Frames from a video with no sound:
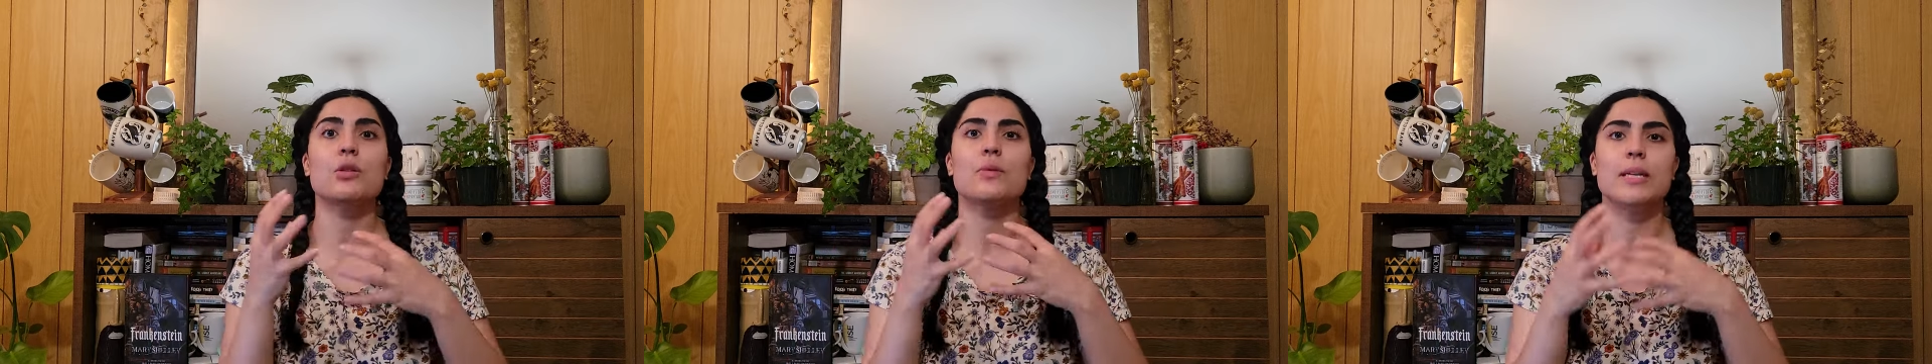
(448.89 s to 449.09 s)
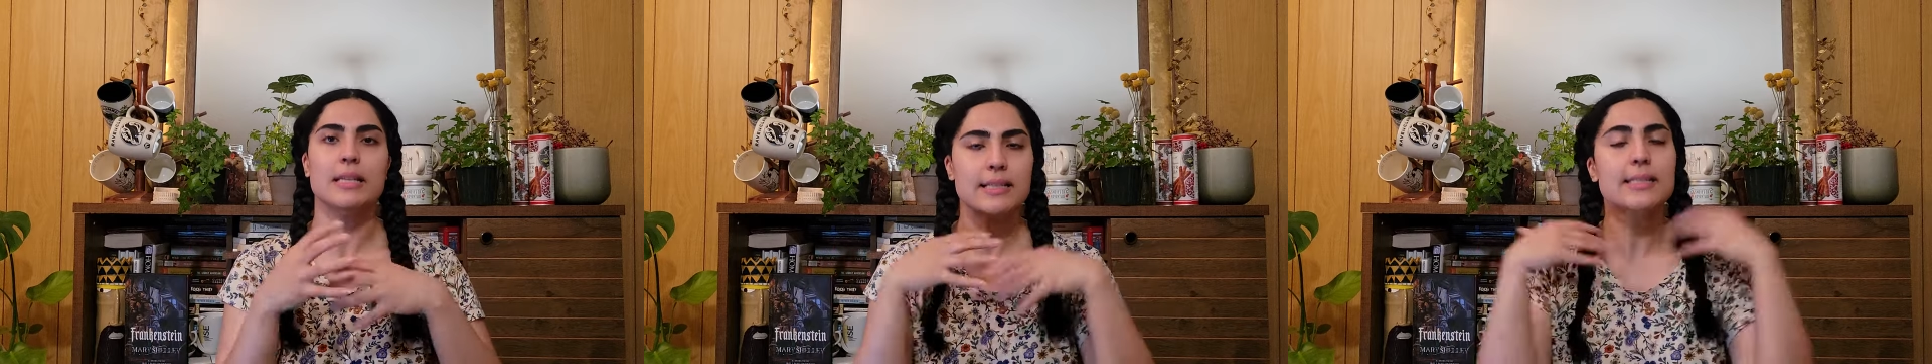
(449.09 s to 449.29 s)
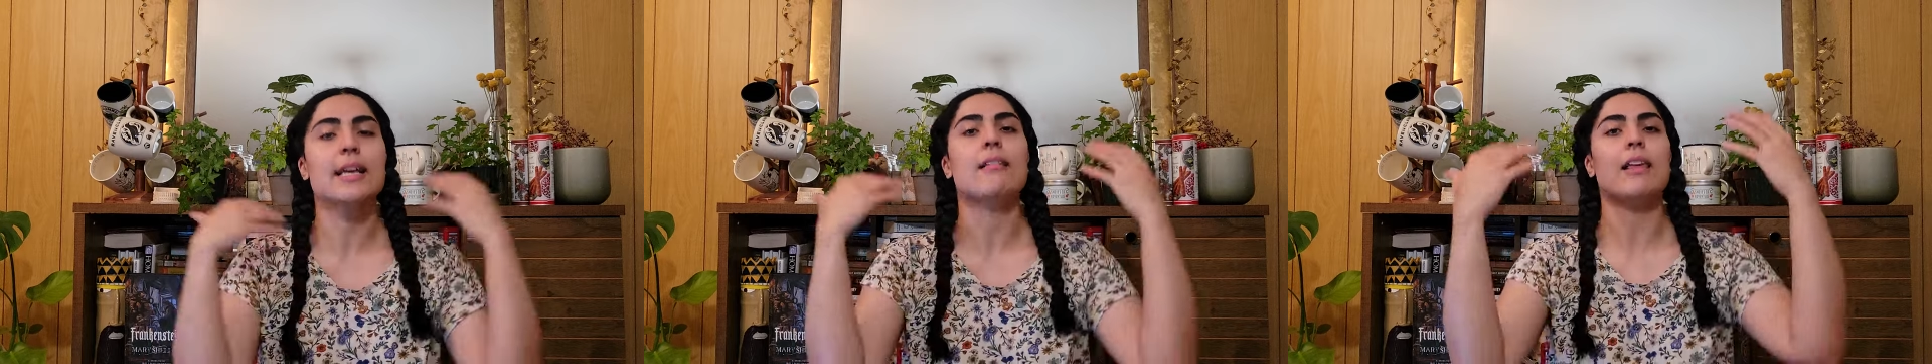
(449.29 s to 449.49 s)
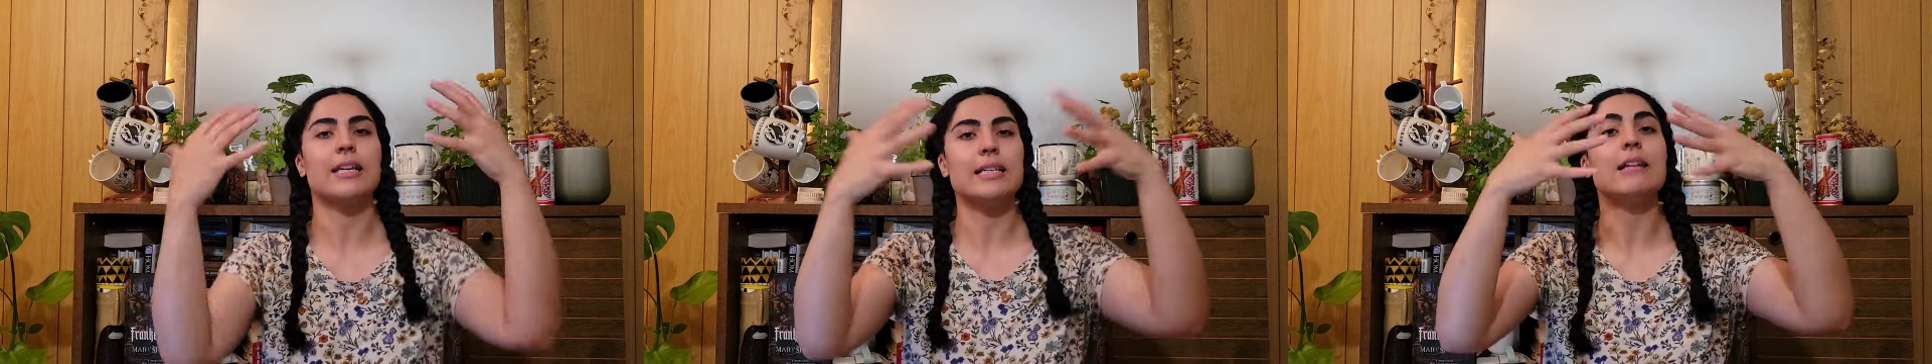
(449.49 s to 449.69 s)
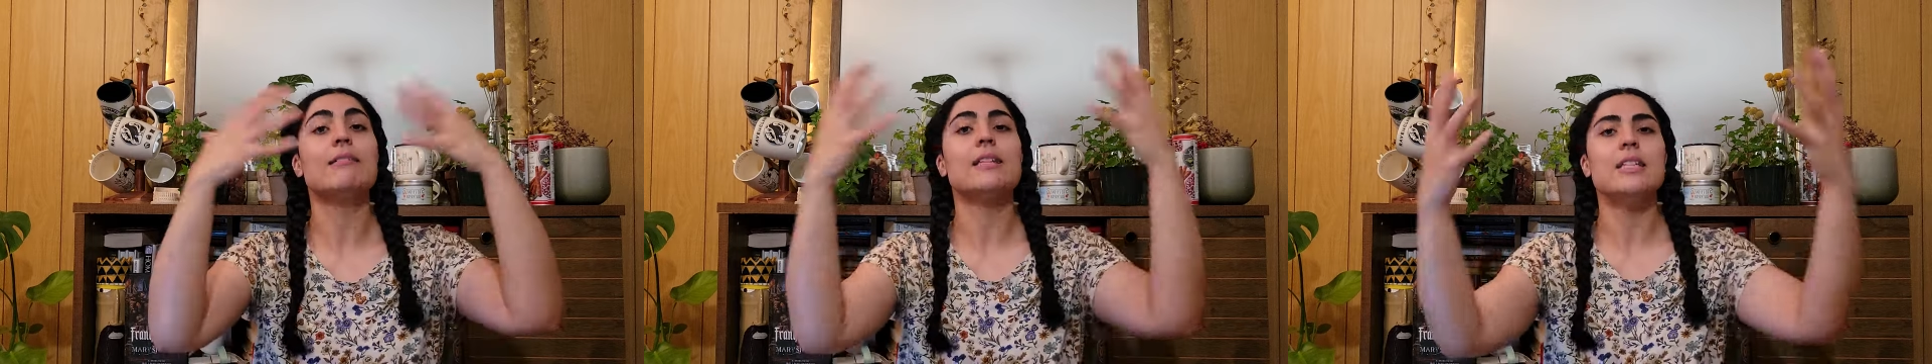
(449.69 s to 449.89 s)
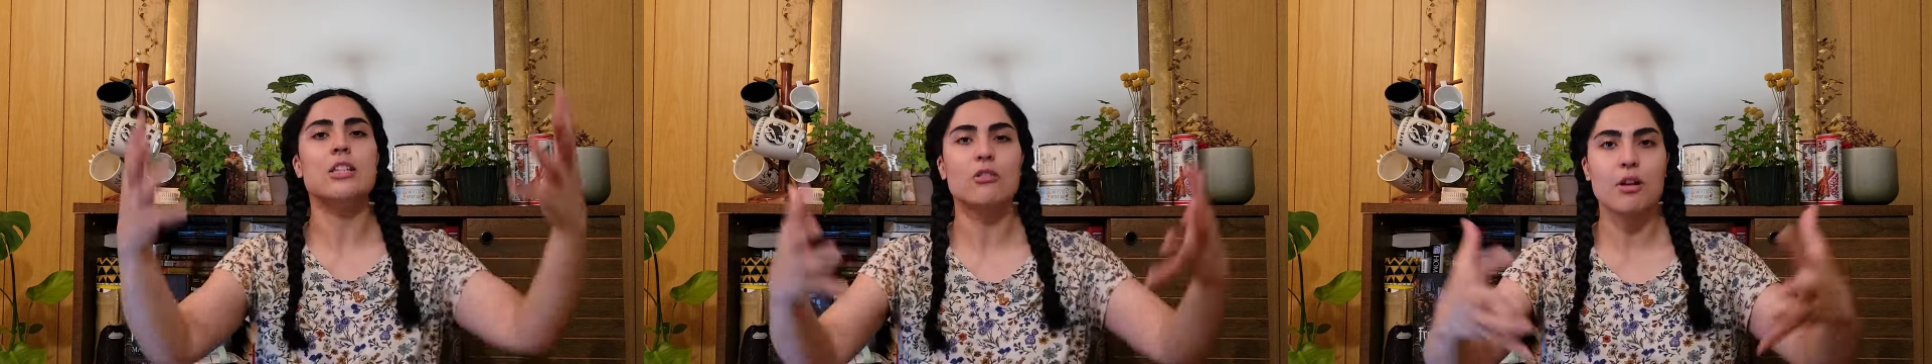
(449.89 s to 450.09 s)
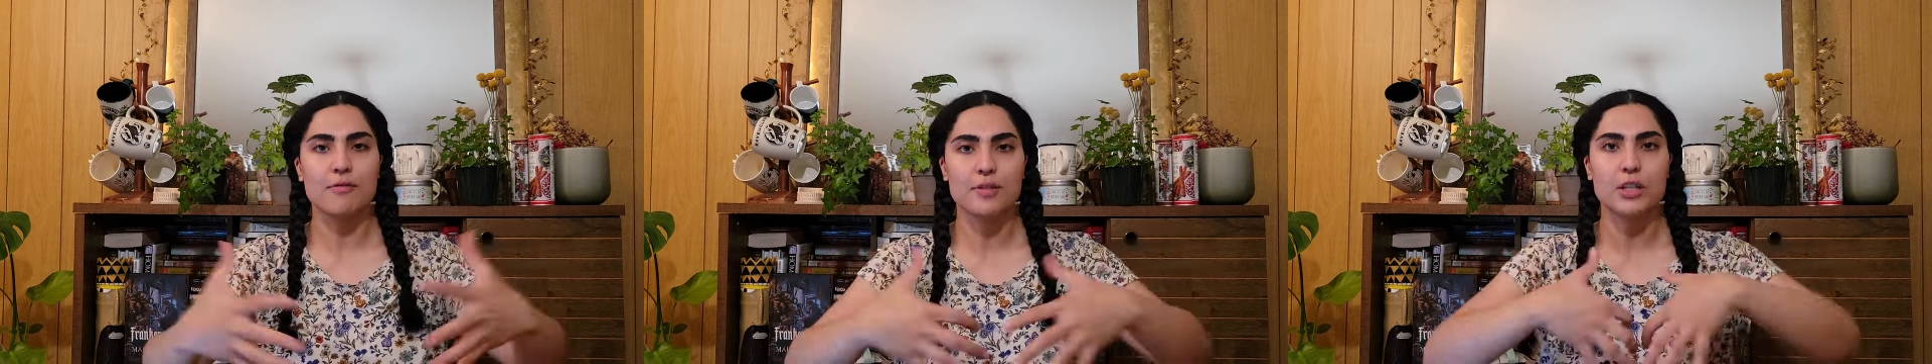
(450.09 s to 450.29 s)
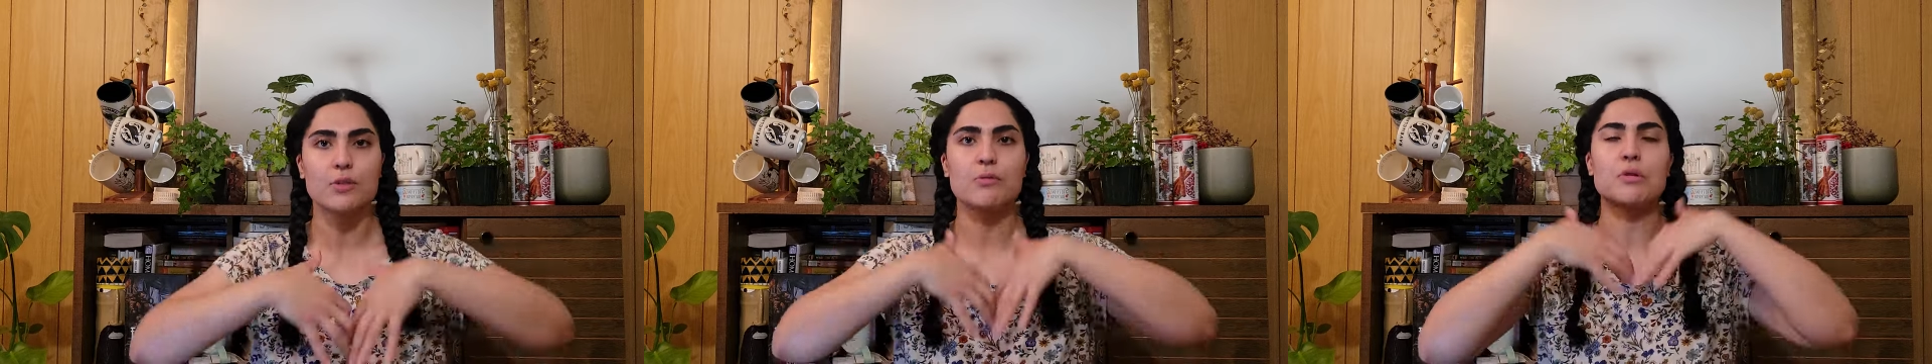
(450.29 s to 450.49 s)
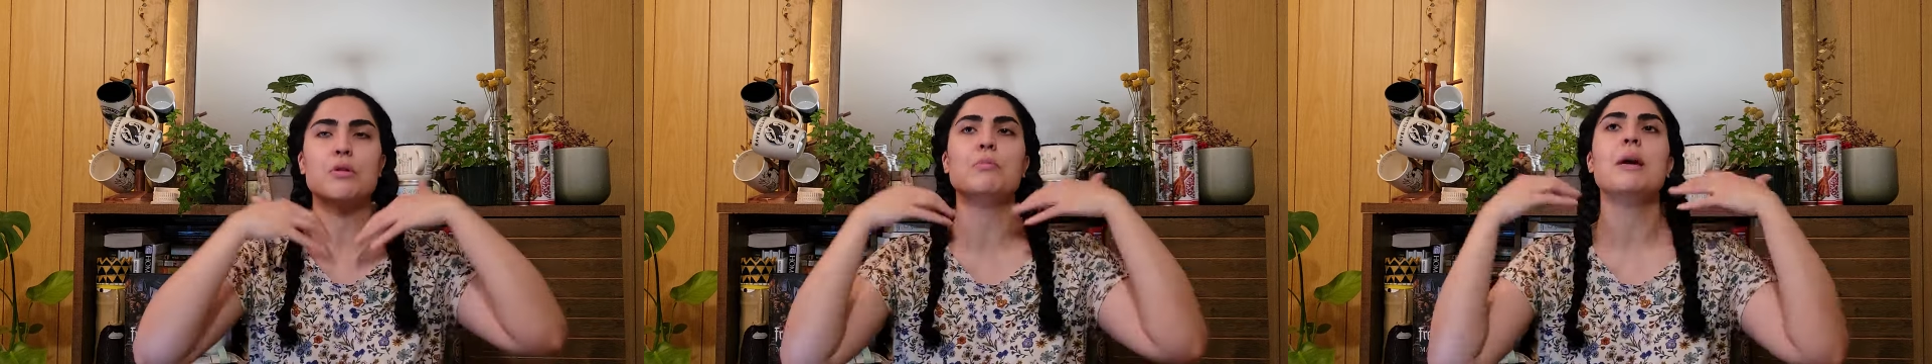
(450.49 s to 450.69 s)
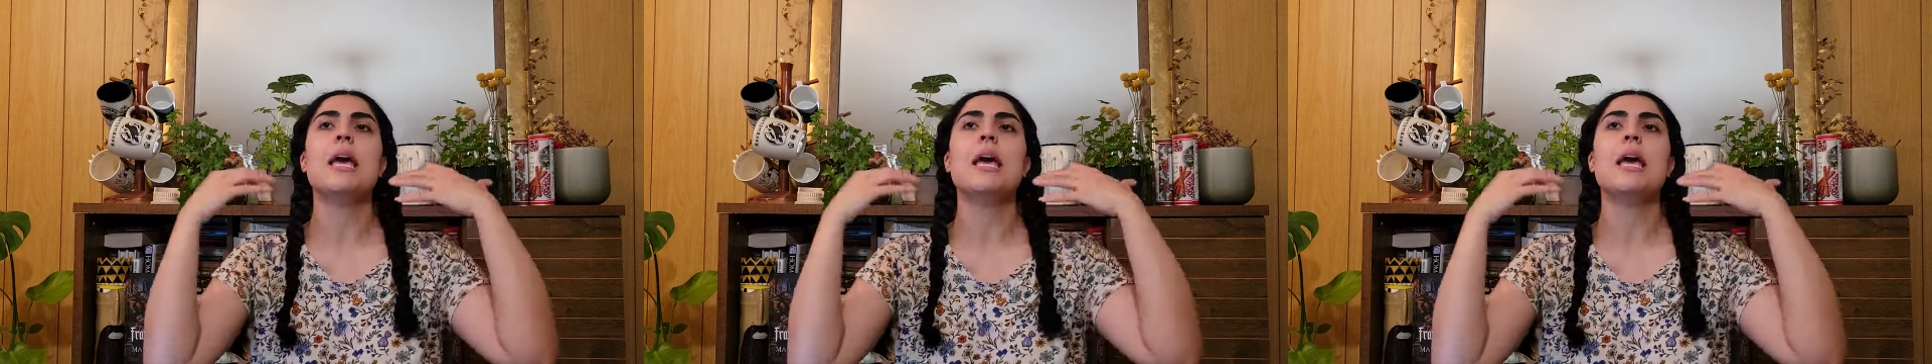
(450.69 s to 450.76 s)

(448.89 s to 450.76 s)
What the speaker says: he's the like the leader of the group,